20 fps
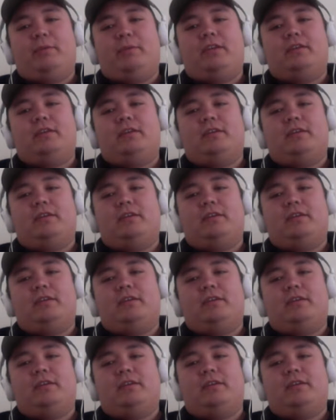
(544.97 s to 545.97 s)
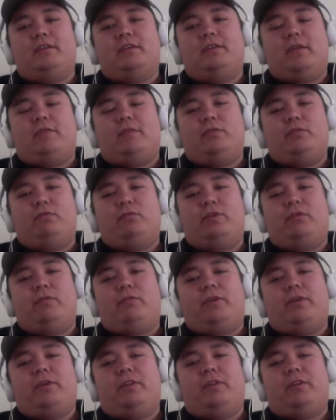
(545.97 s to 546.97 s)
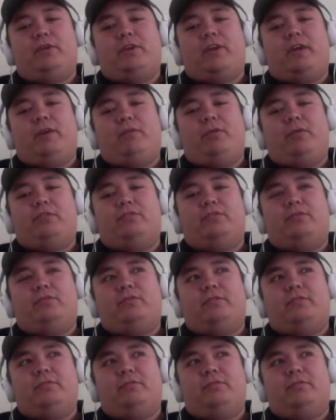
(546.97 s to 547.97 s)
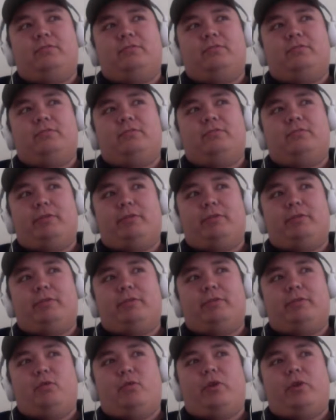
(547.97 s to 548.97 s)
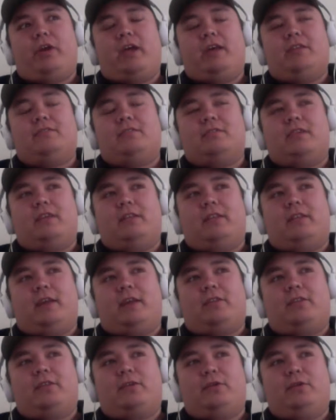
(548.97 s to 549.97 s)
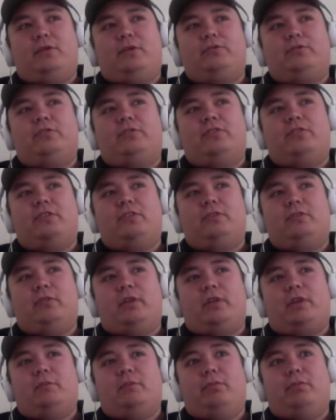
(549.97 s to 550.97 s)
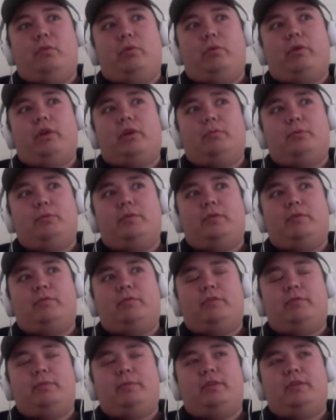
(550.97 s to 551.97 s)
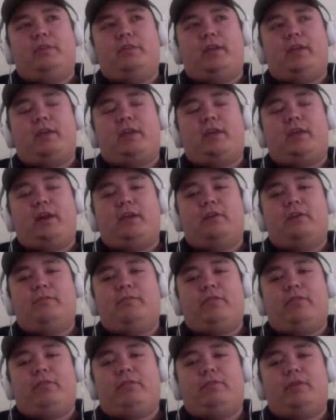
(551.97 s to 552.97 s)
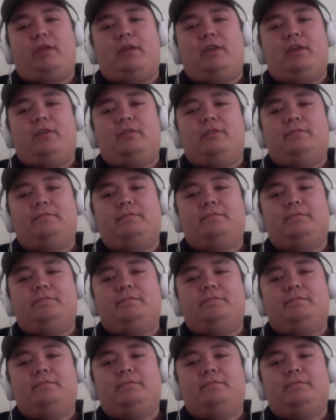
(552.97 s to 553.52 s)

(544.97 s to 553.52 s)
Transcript: I mean, if you really want to like look at what's really, really boring, I'd say like the closest thing to like a boring movie would have been like Iron Man 3.